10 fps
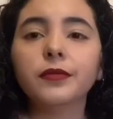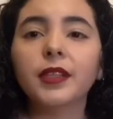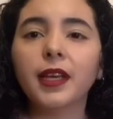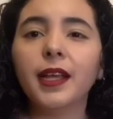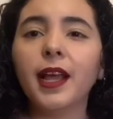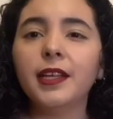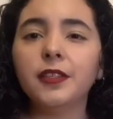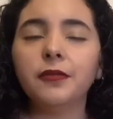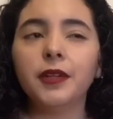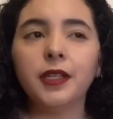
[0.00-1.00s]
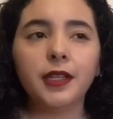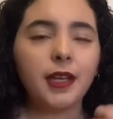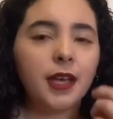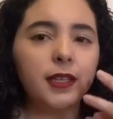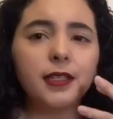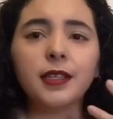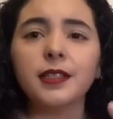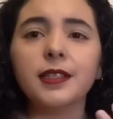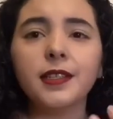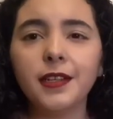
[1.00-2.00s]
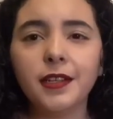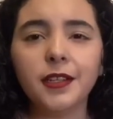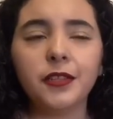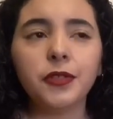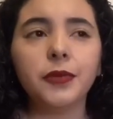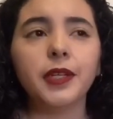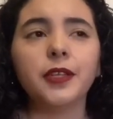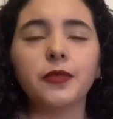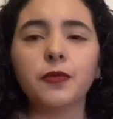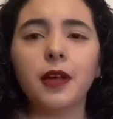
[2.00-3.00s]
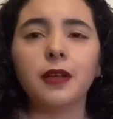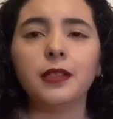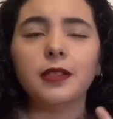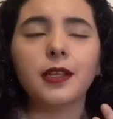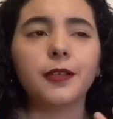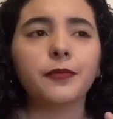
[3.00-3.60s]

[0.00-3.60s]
It has a really nice acidity to it as well. It's like,